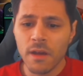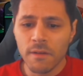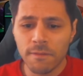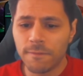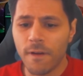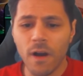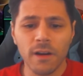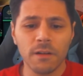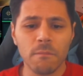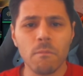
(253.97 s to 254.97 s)

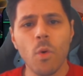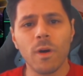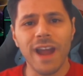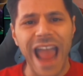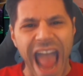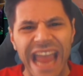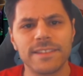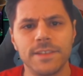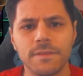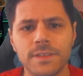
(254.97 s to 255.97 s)
far more
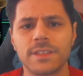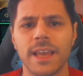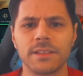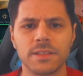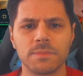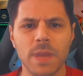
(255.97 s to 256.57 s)
active sense,